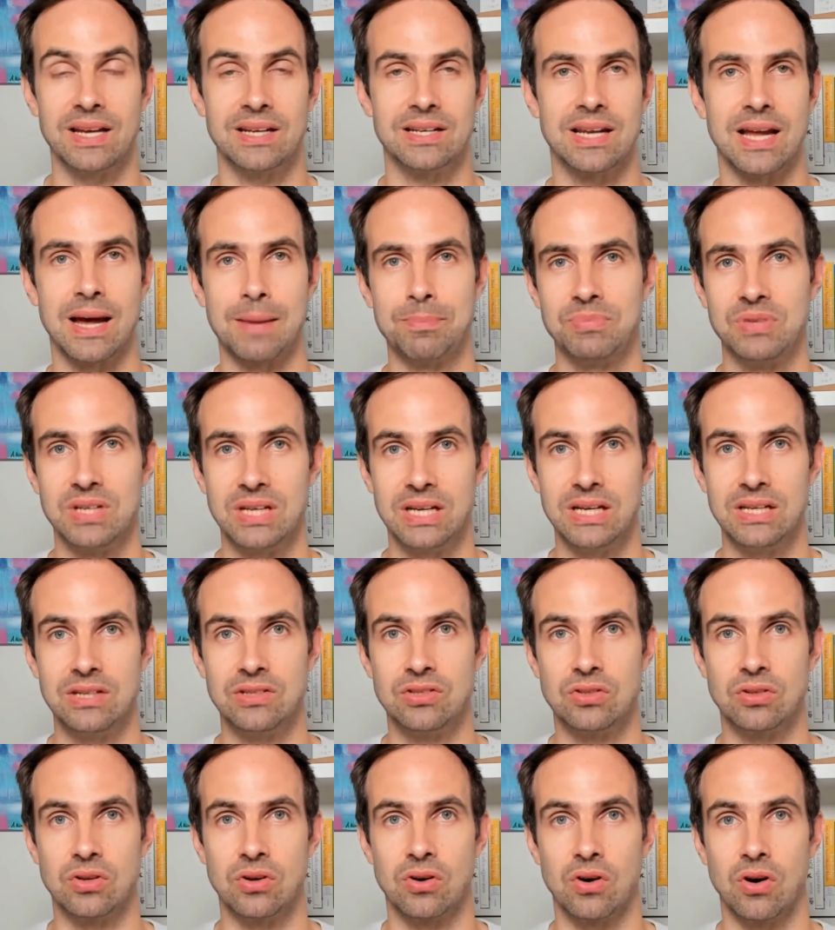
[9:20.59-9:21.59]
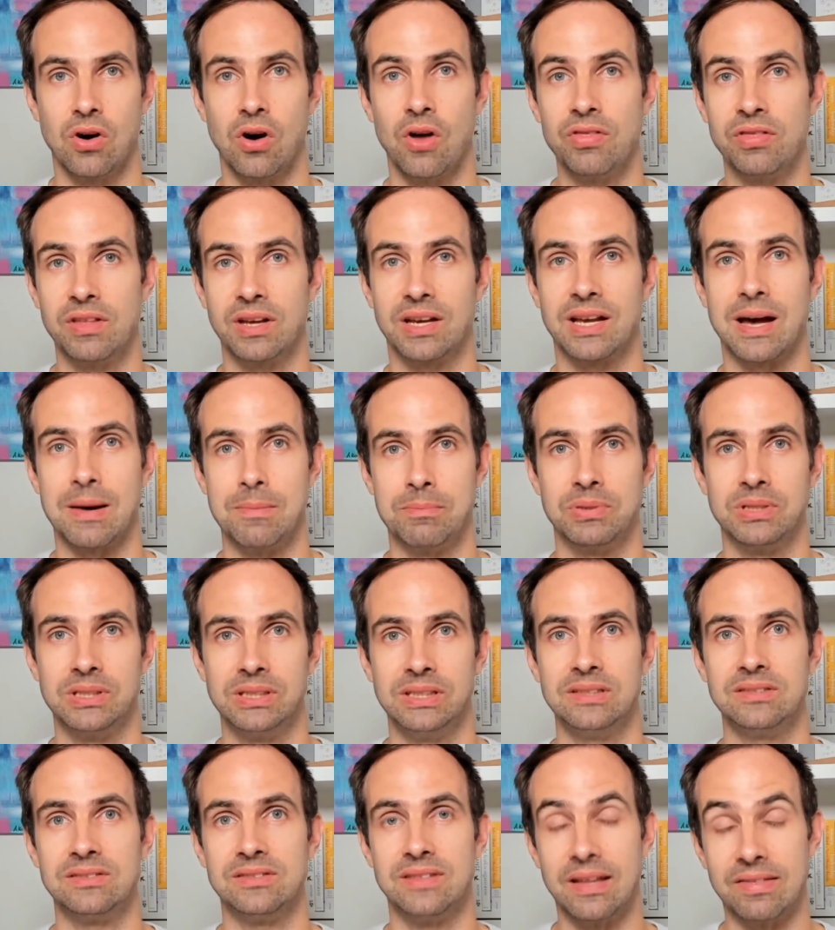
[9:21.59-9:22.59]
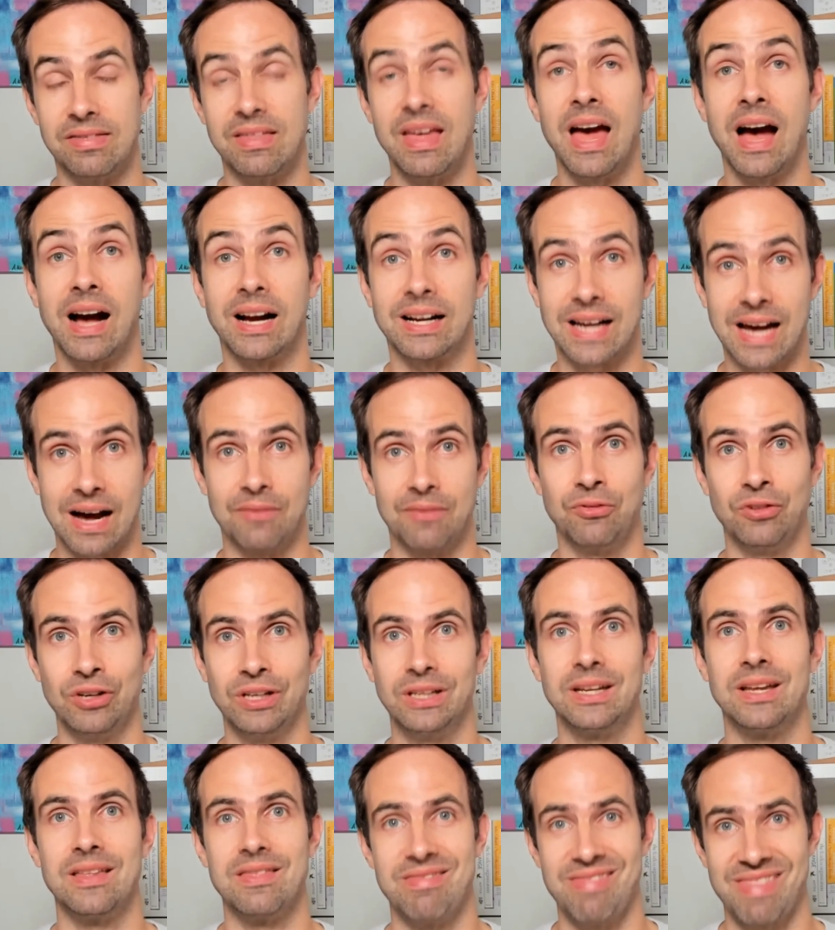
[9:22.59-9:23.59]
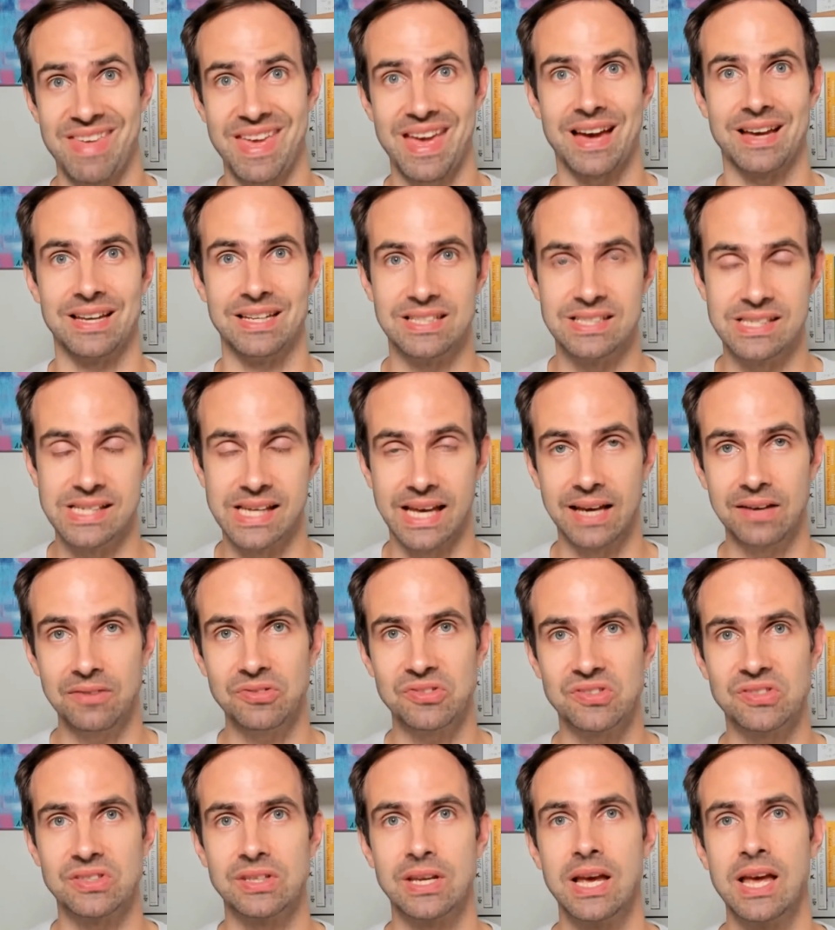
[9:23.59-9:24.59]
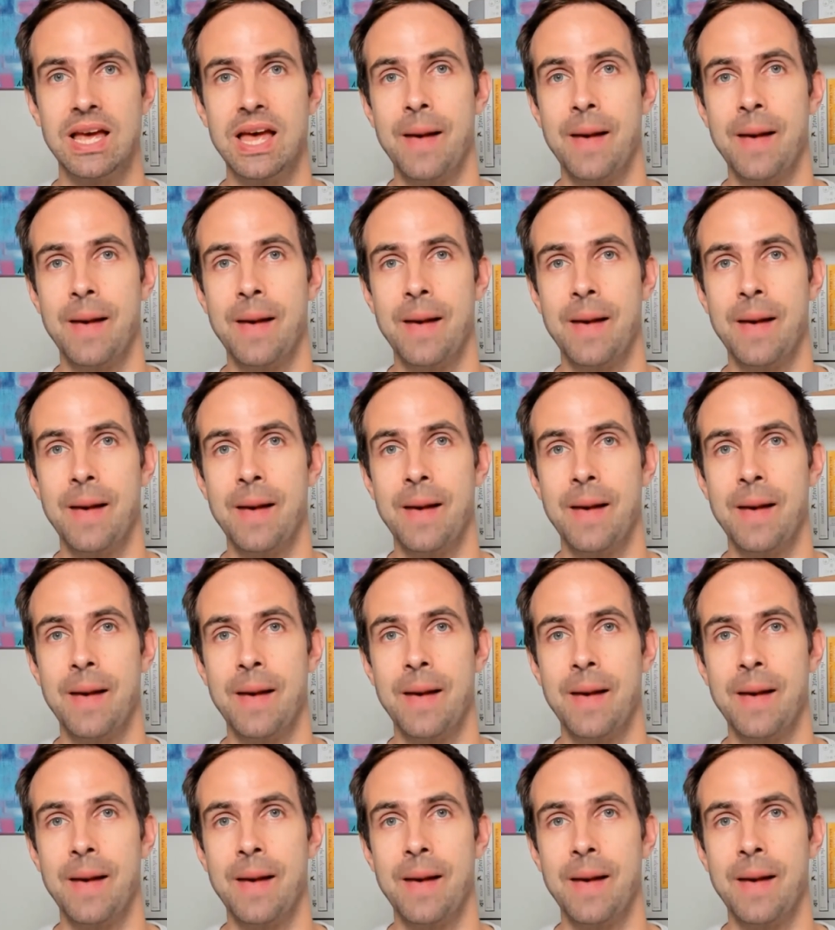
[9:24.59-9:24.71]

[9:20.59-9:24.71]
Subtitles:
an update on the companies that they are covering in their ETFs,